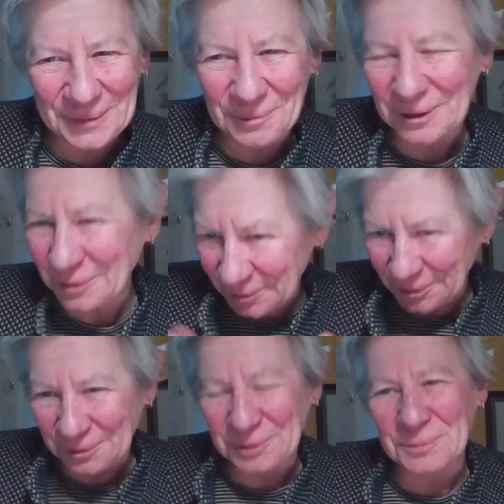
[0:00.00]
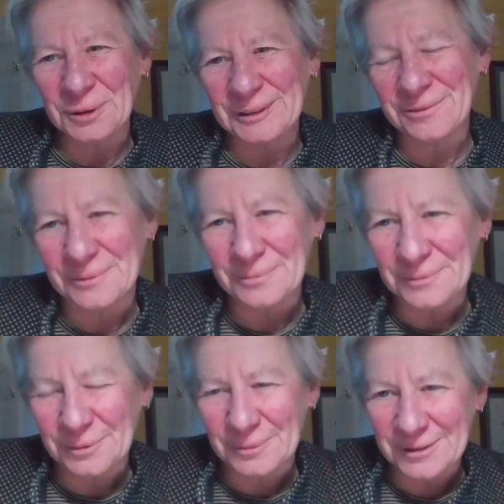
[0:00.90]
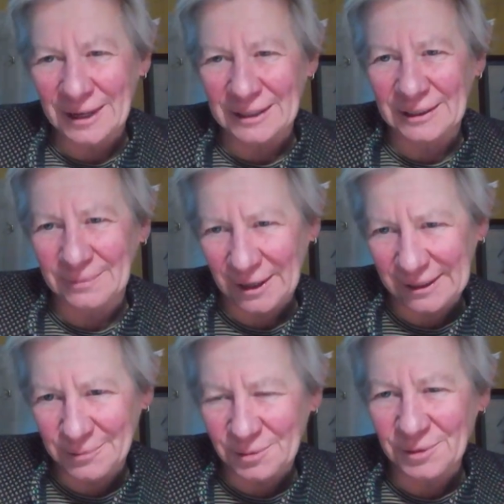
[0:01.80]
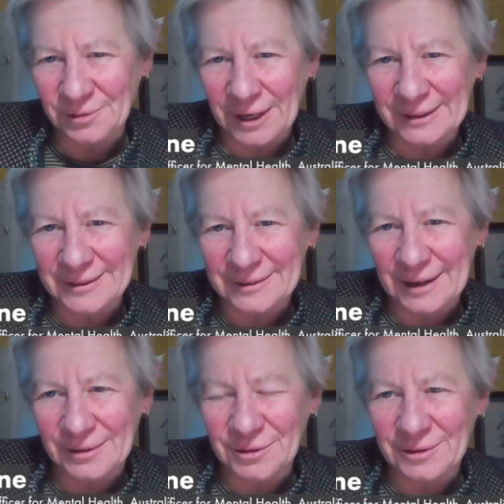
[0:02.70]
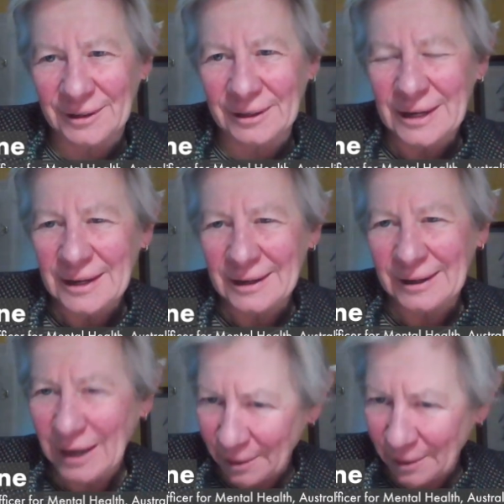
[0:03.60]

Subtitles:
Good morning from Australia. My name's Ruth Vine, as Andrew said.